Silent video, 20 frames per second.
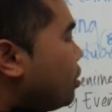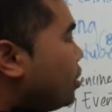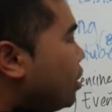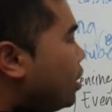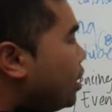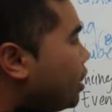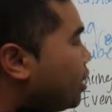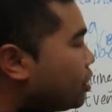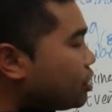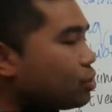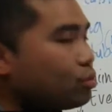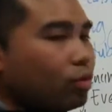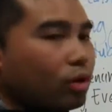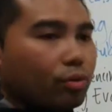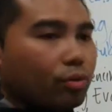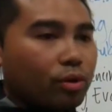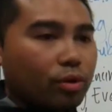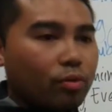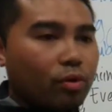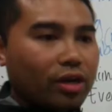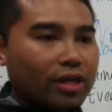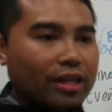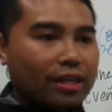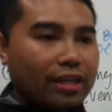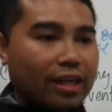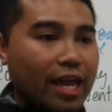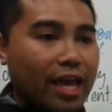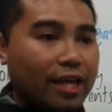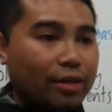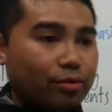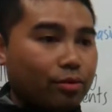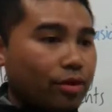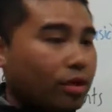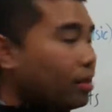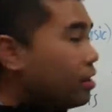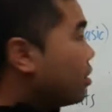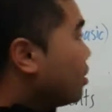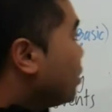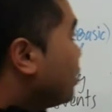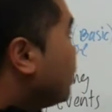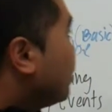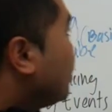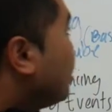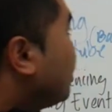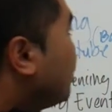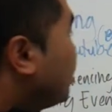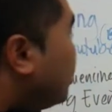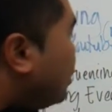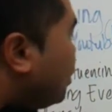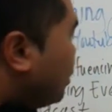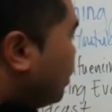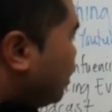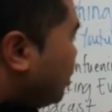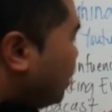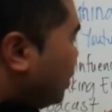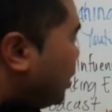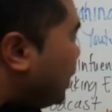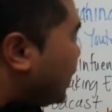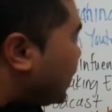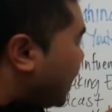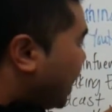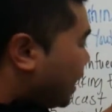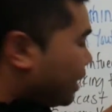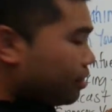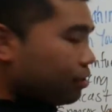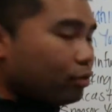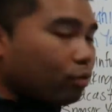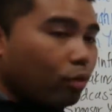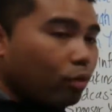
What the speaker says: here's what we want to land with. Again,